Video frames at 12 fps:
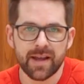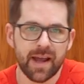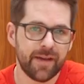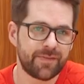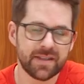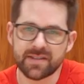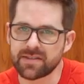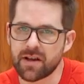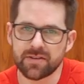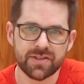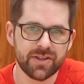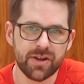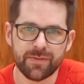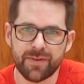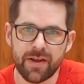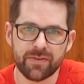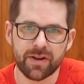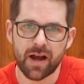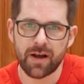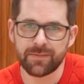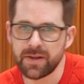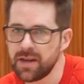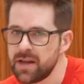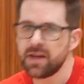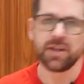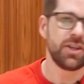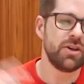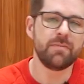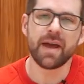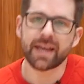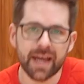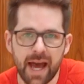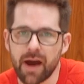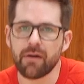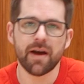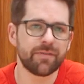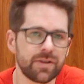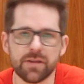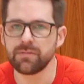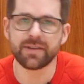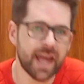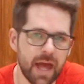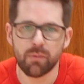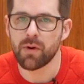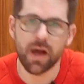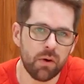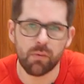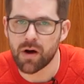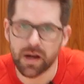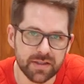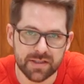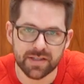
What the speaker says: If this is also your favorite coffee, you make it however you damn well want